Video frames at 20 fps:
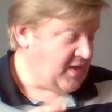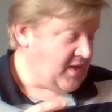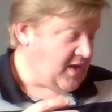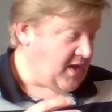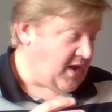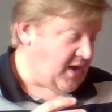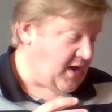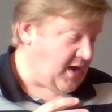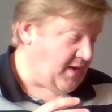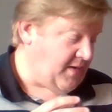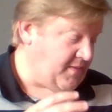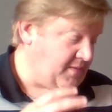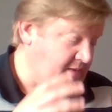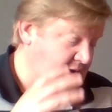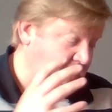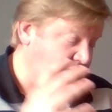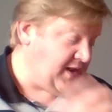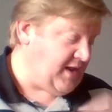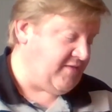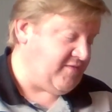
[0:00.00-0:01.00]
But
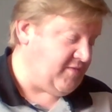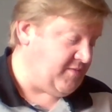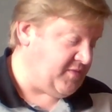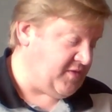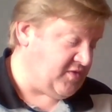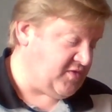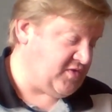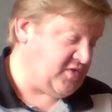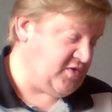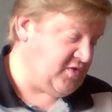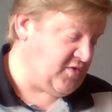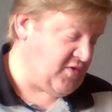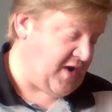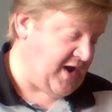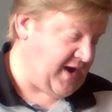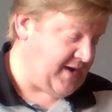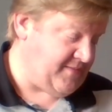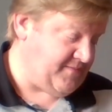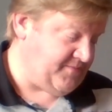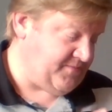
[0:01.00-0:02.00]
I love them. They're still
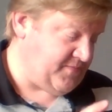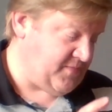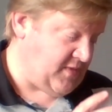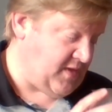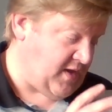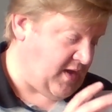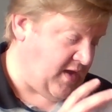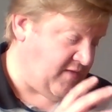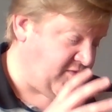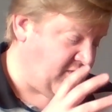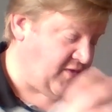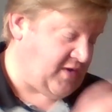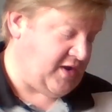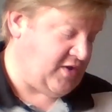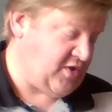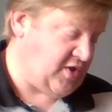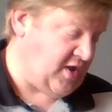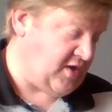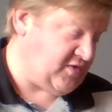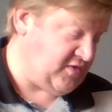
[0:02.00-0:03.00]
great. I've already
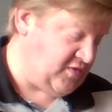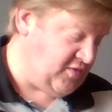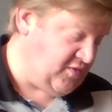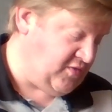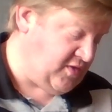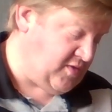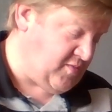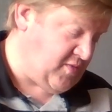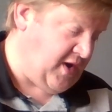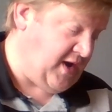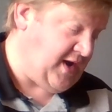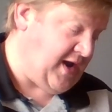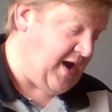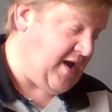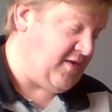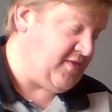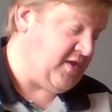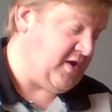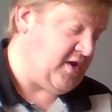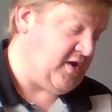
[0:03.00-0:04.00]
actually got 2 of them right
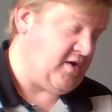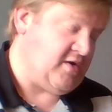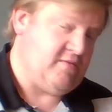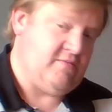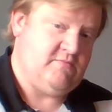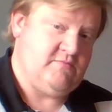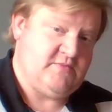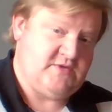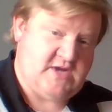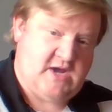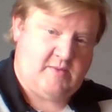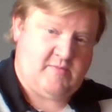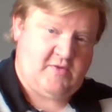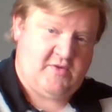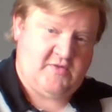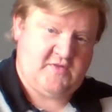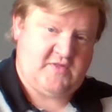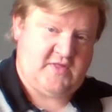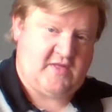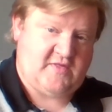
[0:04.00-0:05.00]
now that are
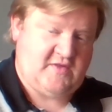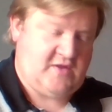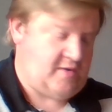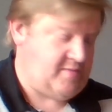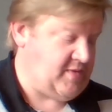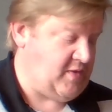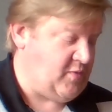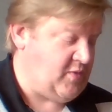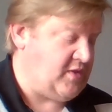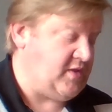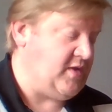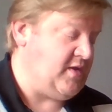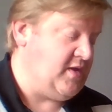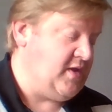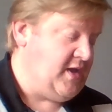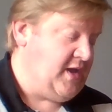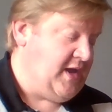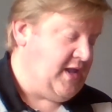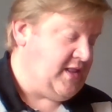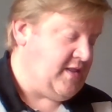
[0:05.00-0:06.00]
doubles. That's going to be one of
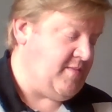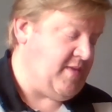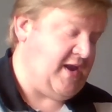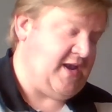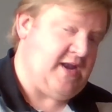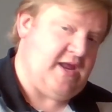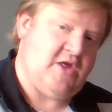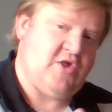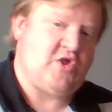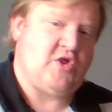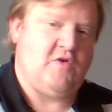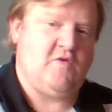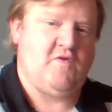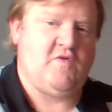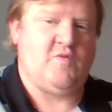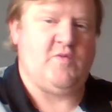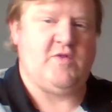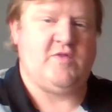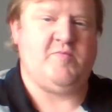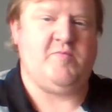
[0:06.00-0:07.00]
the main
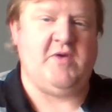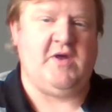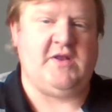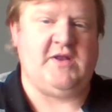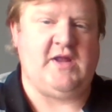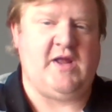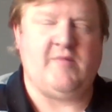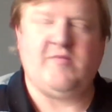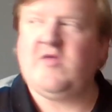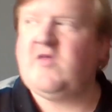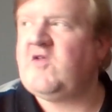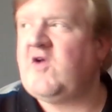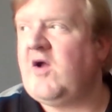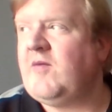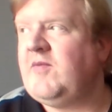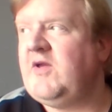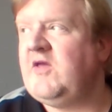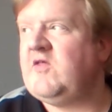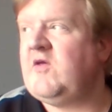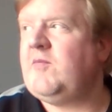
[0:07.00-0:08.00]
issues with building up this
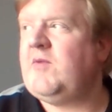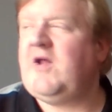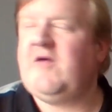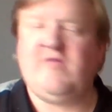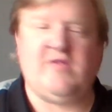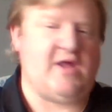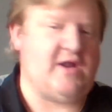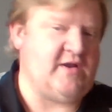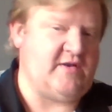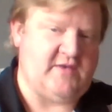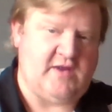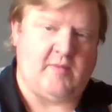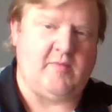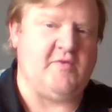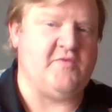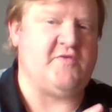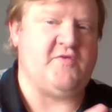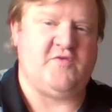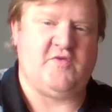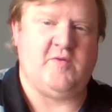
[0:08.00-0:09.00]
army is I'm going to have a lot of
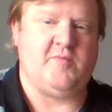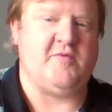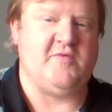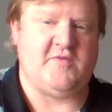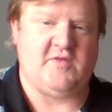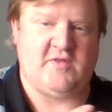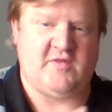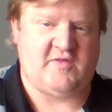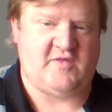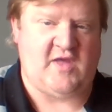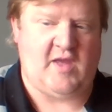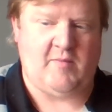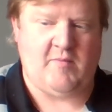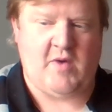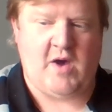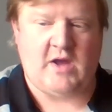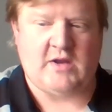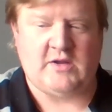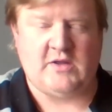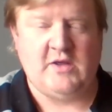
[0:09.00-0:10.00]
doubles and triples of the same
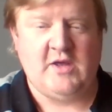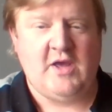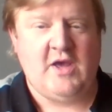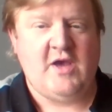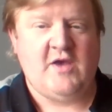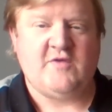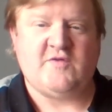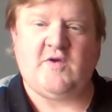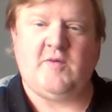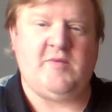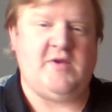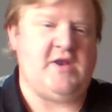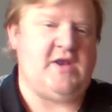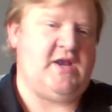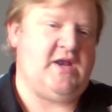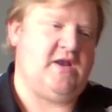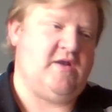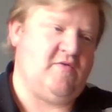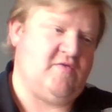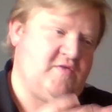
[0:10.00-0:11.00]
model. So I'm going to
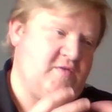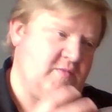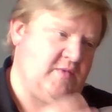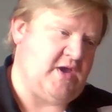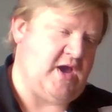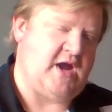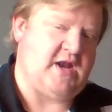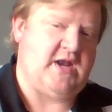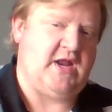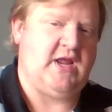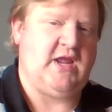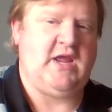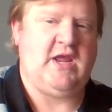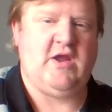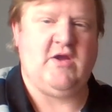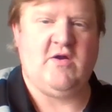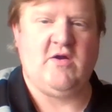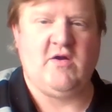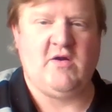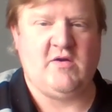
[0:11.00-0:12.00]
need to do some cutting
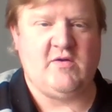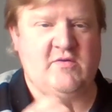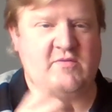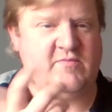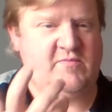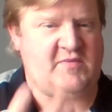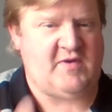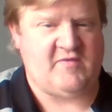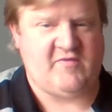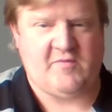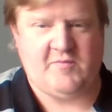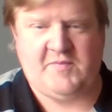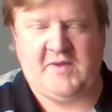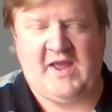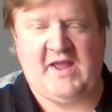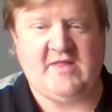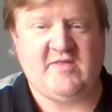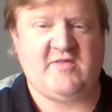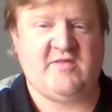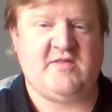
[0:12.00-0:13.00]
here, different
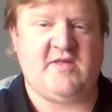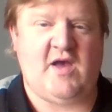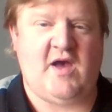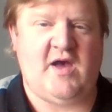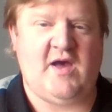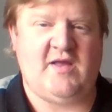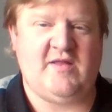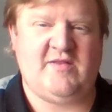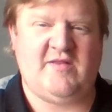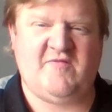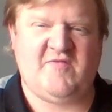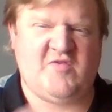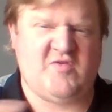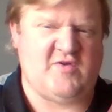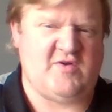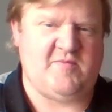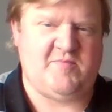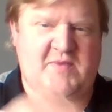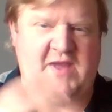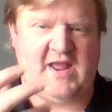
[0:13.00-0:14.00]
paints, different
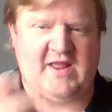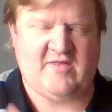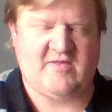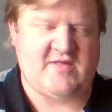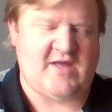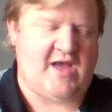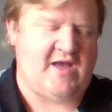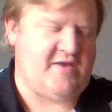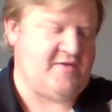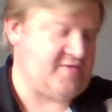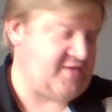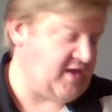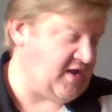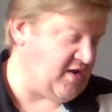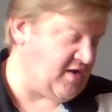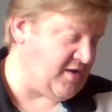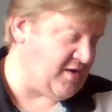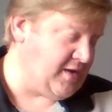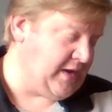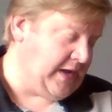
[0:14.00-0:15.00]
sort of paint styles
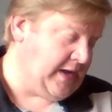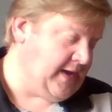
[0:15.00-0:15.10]
here.